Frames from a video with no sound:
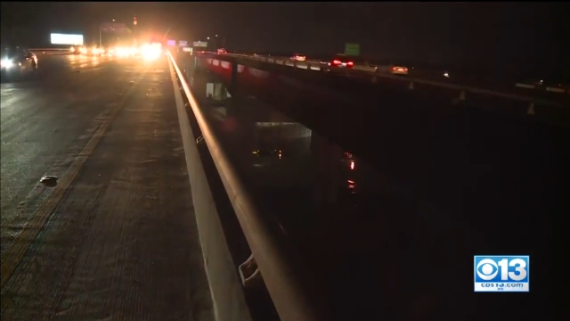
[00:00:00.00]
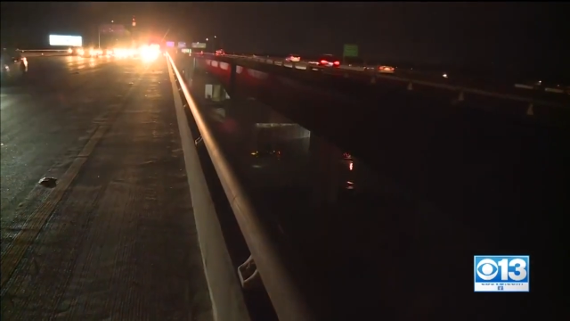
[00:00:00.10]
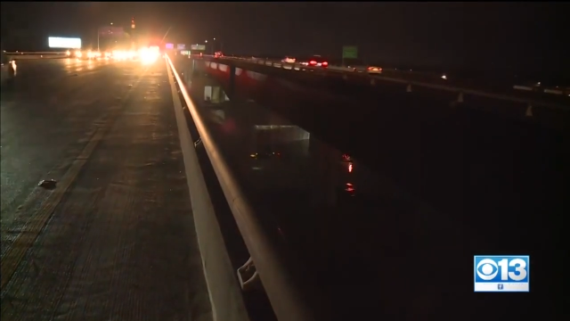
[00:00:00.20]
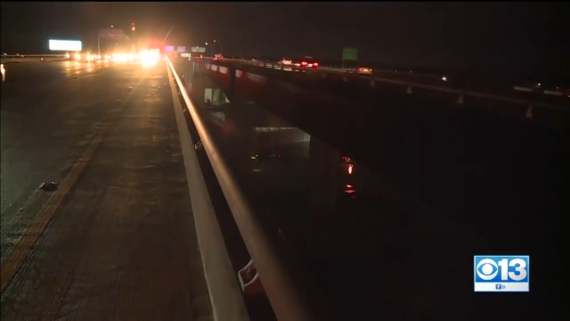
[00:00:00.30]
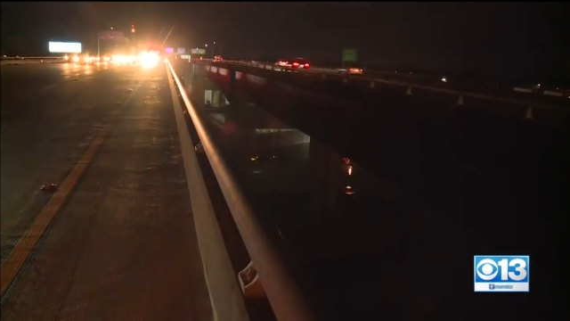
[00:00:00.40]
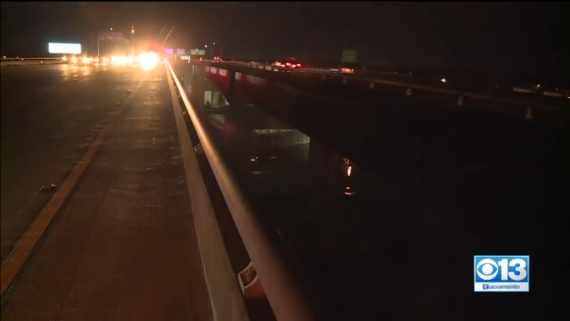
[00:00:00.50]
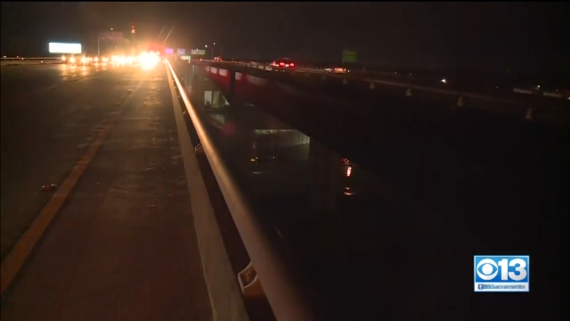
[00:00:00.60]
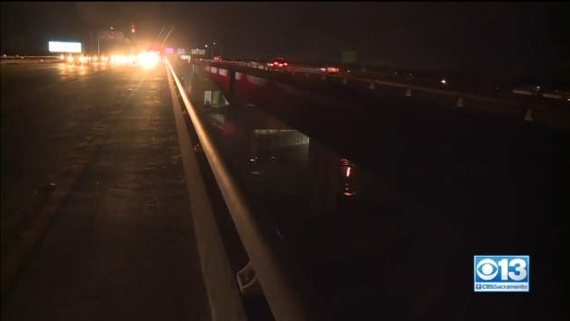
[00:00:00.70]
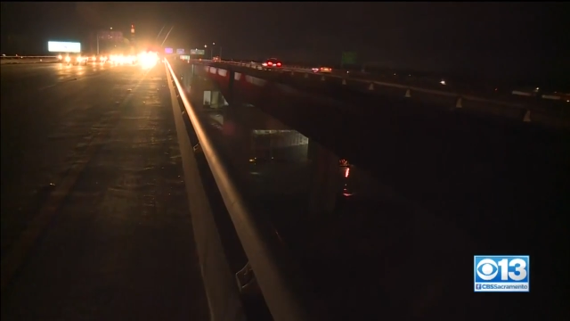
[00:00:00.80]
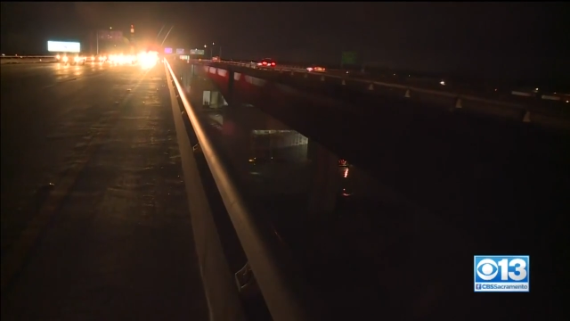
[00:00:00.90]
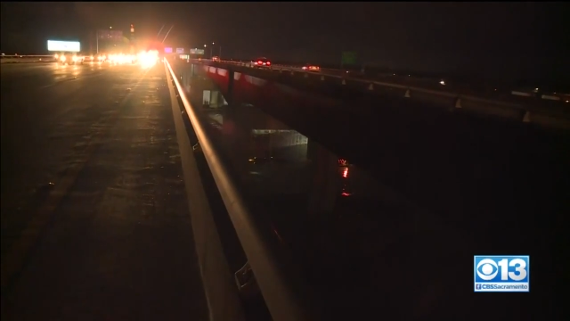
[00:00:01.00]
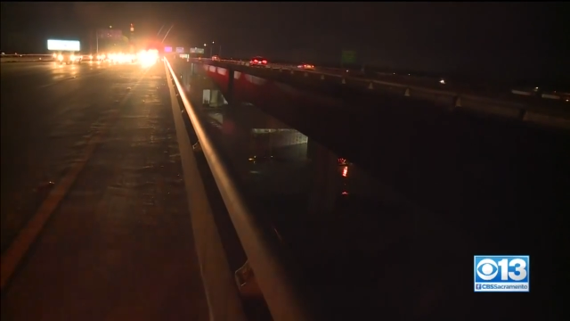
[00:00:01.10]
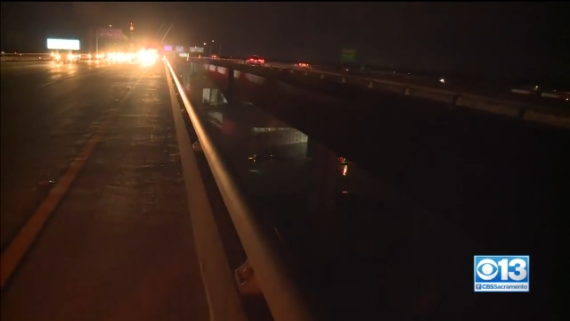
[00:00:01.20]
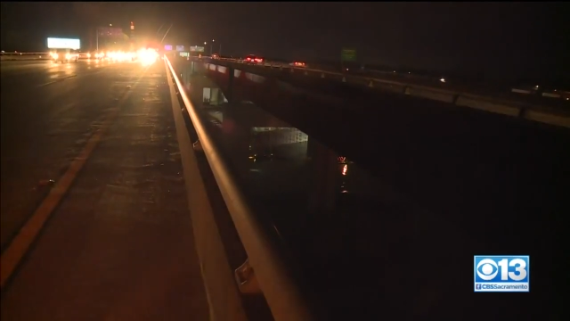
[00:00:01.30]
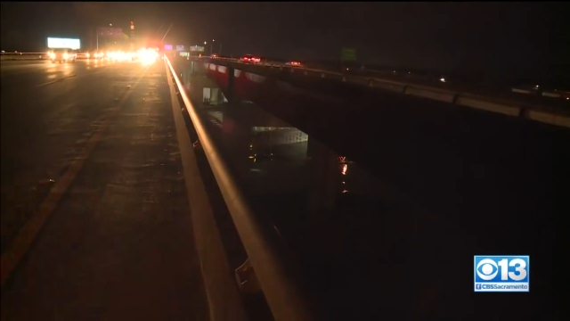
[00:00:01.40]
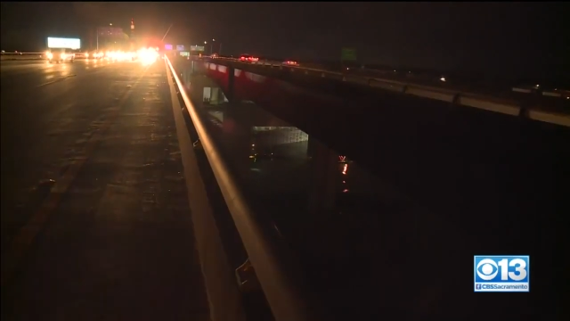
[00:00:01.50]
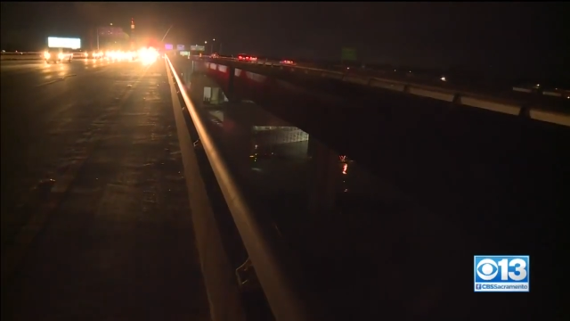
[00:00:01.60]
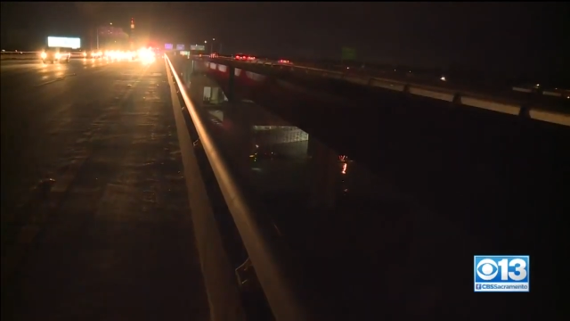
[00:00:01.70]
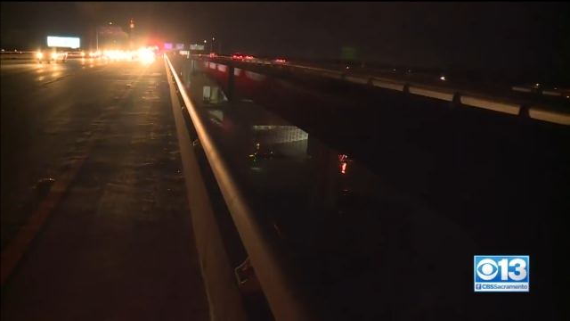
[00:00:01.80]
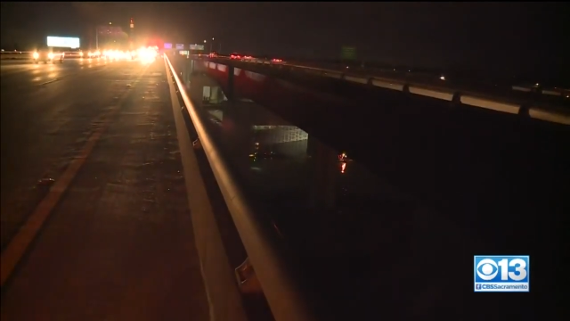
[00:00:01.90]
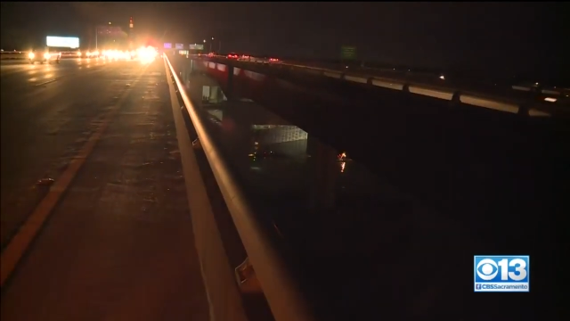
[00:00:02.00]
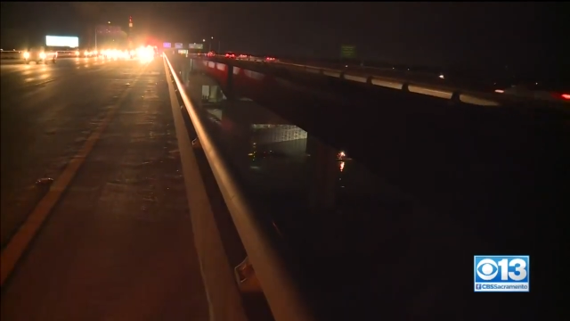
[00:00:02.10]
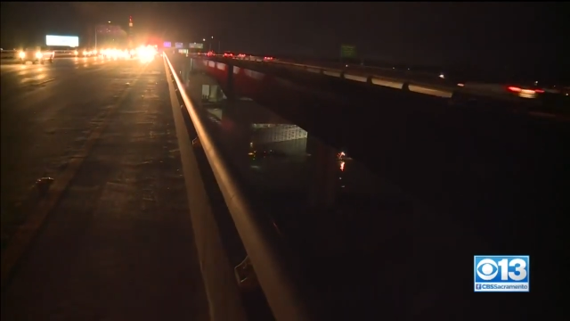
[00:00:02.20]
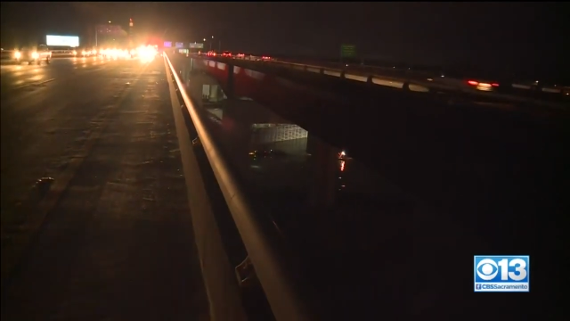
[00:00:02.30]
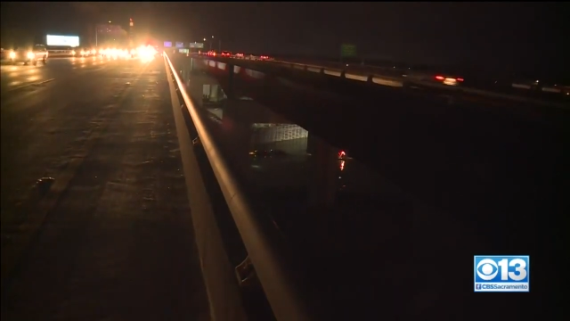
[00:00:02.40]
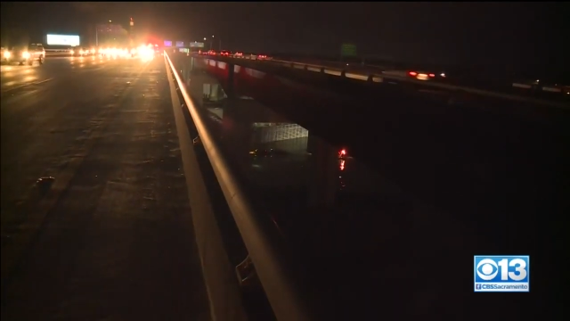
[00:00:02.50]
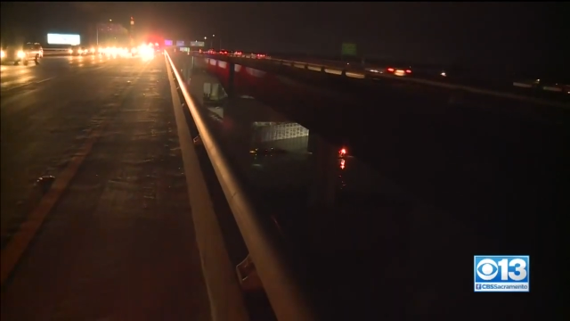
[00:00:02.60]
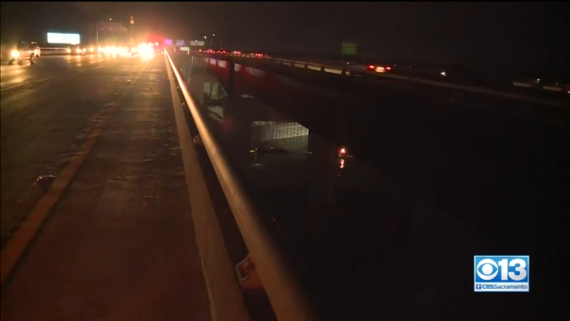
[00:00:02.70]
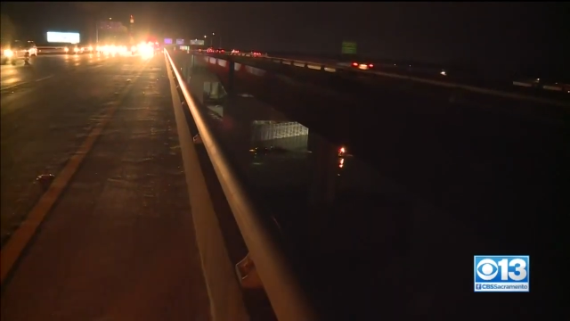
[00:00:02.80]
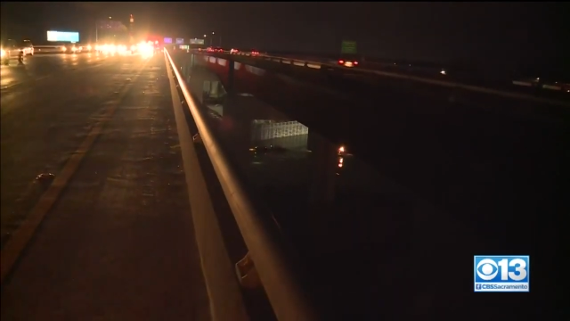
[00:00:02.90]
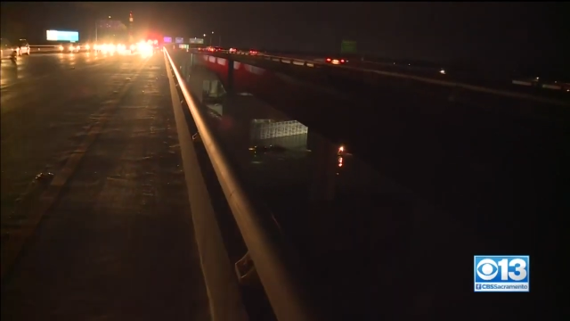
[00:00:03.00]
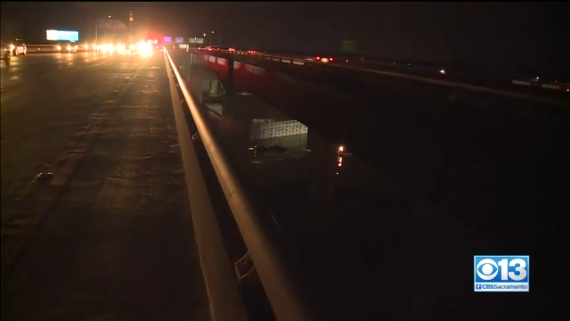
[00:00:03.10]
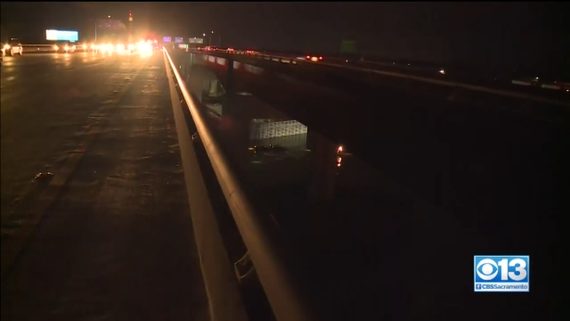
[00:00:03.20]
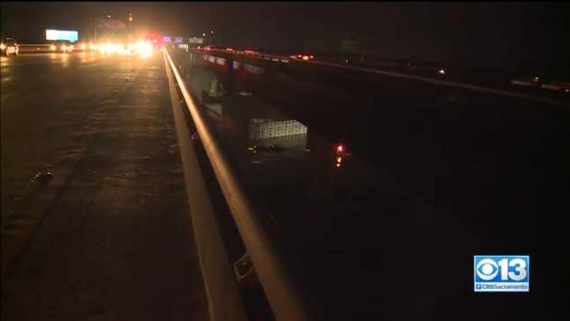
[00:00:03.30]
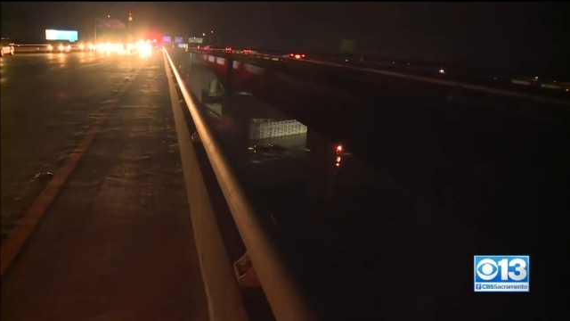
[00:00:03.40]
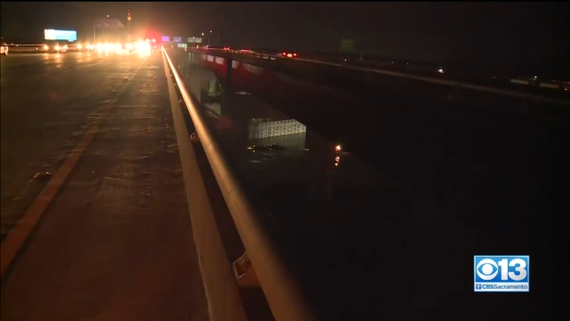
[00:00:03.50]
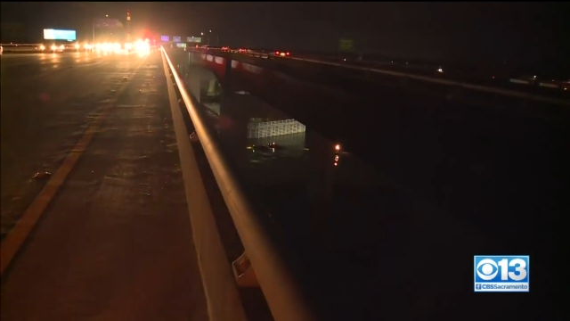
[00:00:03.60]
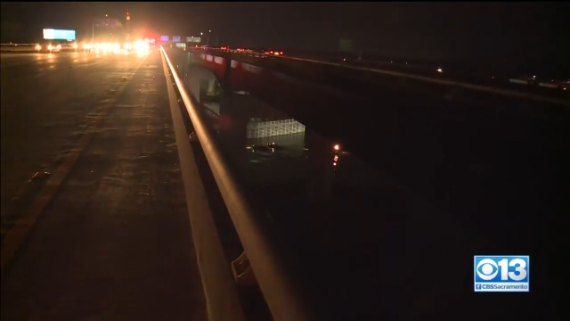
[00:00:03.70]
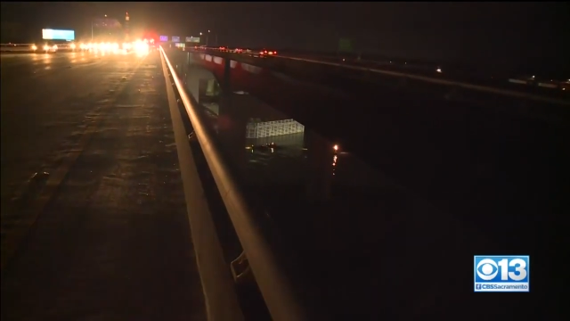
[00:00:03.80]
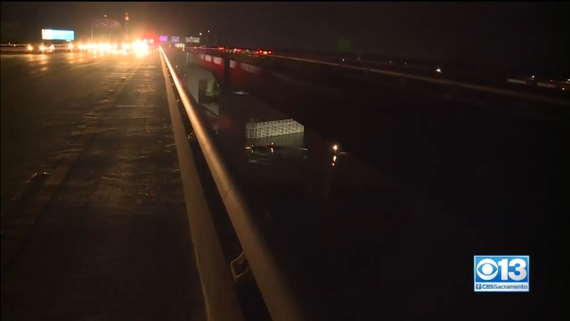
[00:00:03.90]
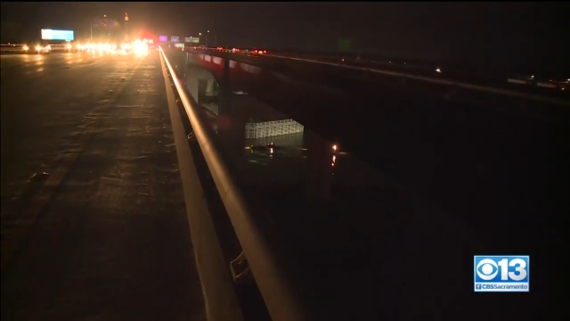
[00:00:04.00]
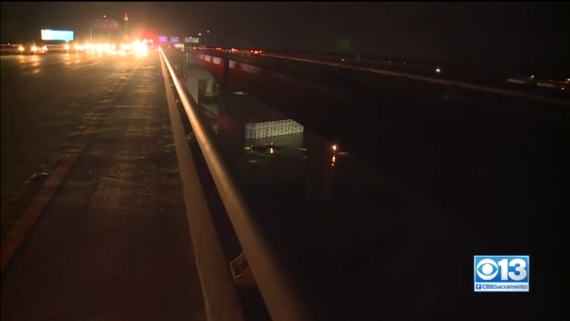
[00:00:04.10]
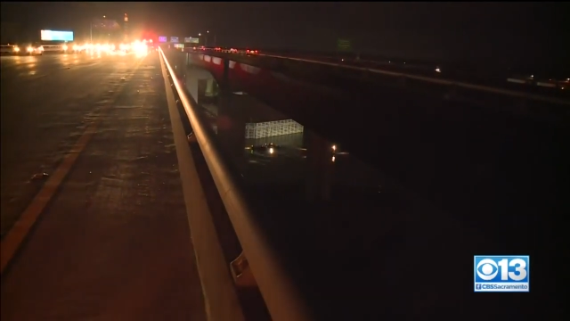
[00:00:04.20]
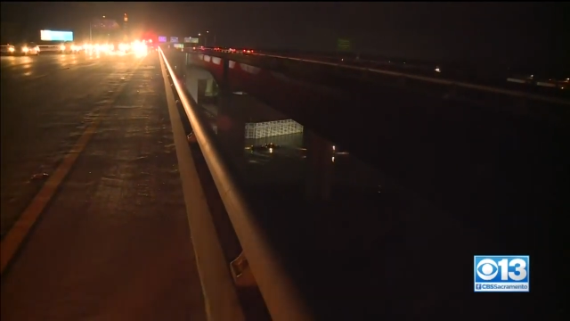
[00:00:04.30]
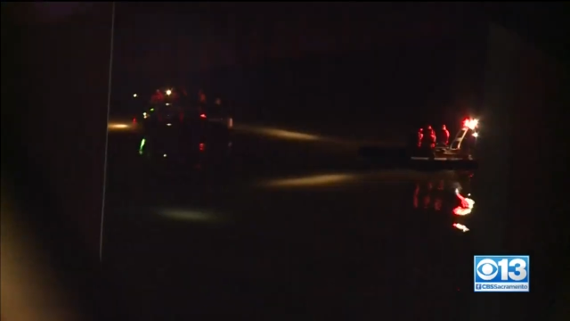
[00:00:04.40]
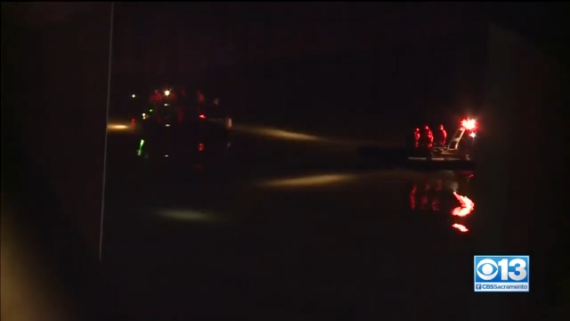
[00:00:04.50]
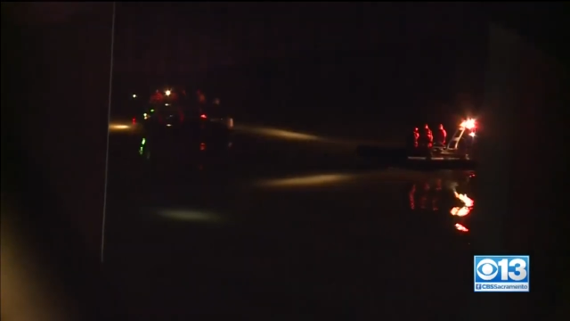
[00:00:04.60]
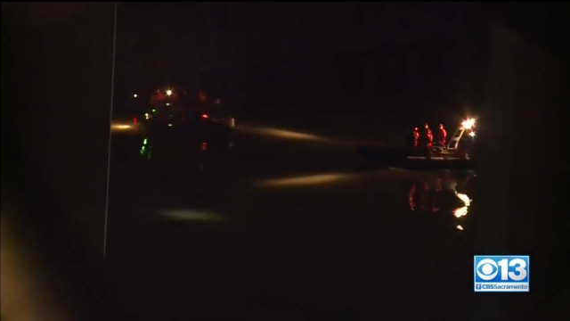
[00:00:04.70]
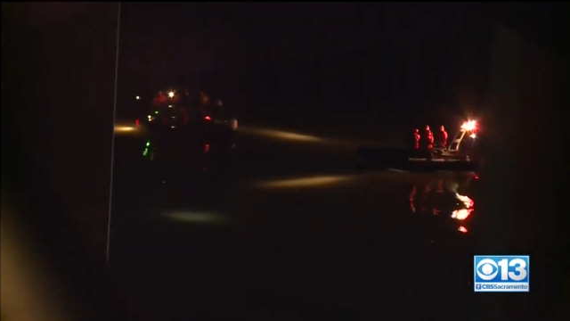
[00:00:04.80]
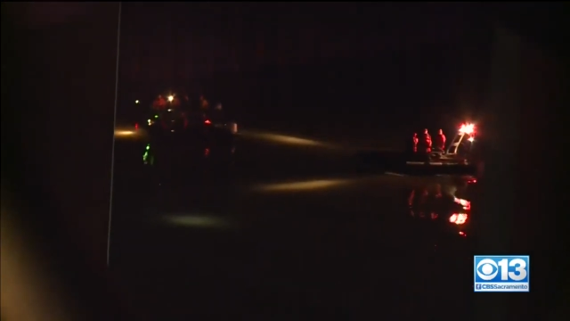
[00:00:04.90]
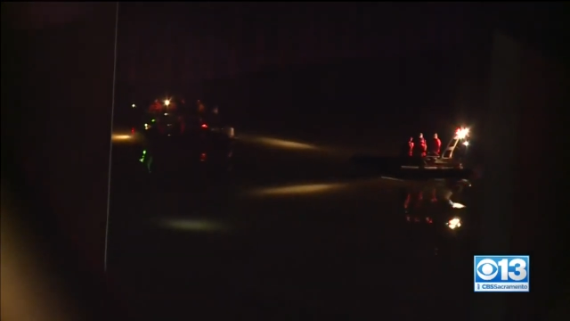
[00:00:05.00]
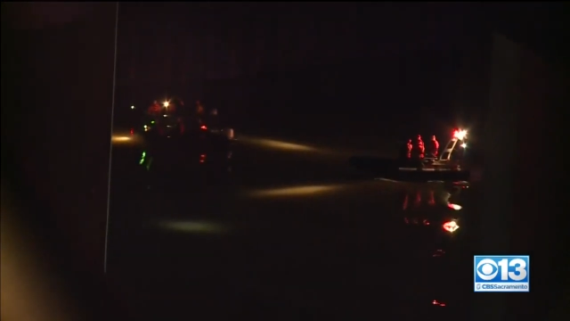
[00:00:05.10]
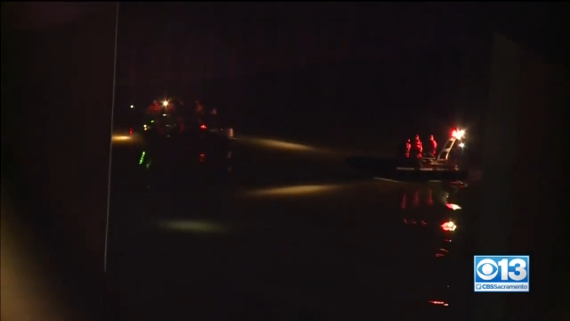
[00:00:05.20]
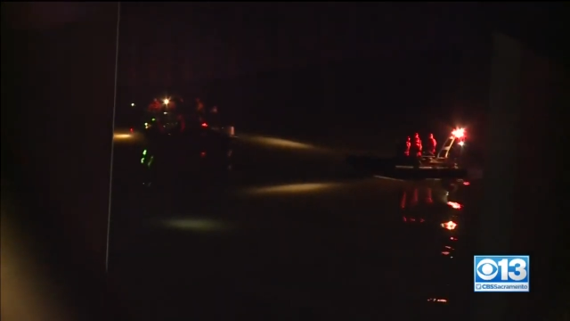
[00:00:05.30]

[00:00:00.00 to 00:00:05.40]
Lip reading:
Nobody's mouth can be seen.